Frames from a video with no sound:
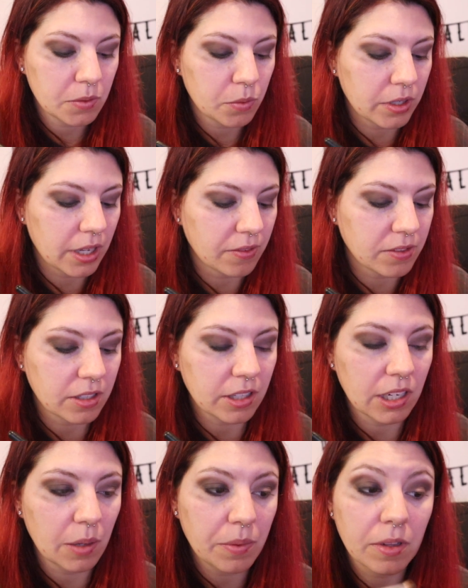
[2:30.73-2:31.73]
We're gonna have to
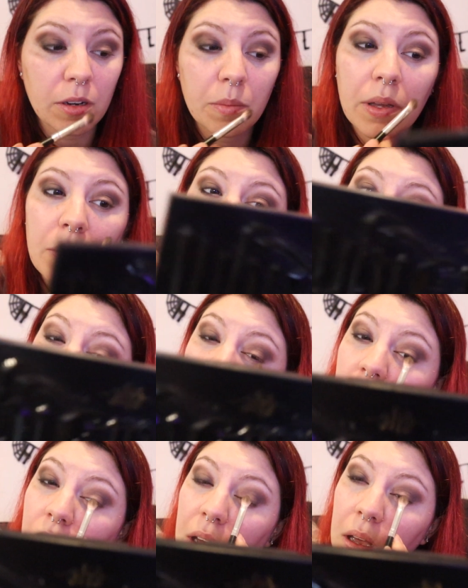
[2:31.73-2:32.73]
clean up a little bit, but that's
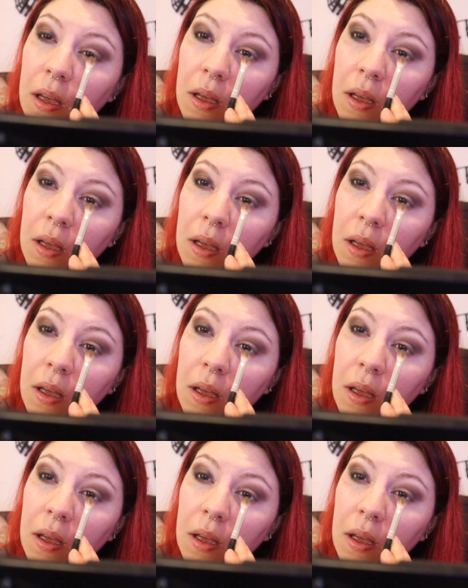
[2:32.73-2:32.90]
okay.